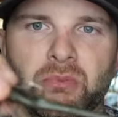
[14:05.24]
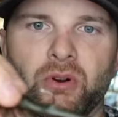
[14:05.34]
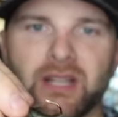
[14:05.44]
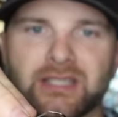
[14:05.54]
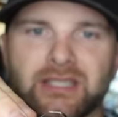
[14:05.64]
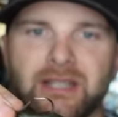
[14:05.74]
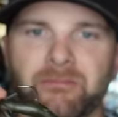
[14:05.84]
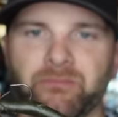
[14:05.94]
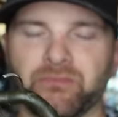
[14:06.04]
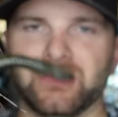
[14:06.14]

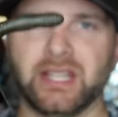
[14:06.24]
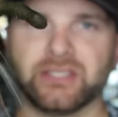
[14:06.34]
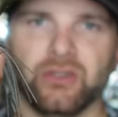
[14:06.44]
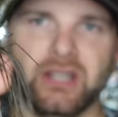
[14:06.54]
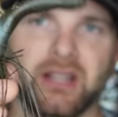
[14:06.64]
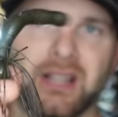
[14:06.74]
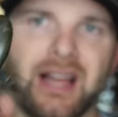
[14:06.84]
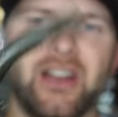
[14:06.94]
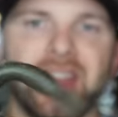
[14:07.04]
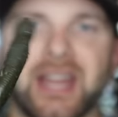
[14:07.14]
buoyancy that's going to
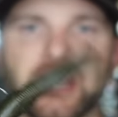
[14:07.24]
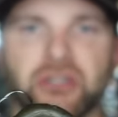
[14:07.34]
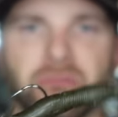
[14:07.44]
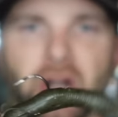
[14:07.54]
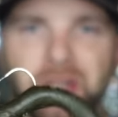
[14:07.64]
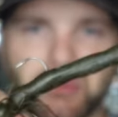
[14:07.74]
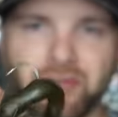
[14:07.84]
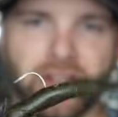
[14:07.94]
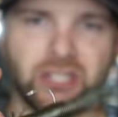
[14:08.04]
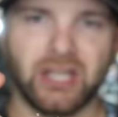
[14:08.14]
allow you to catch multiple
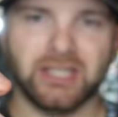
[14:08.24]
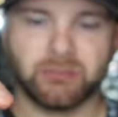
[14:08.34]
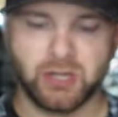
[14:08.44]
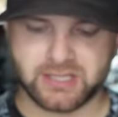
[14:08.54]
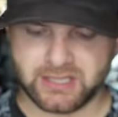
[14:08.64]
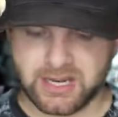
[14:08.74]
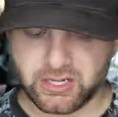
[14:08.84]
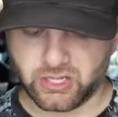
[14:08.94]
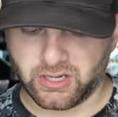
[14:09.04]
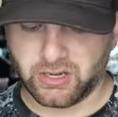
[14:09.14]
fish on this
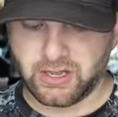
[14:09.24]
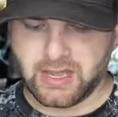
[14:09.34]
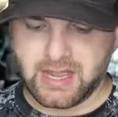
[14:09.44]
presentation.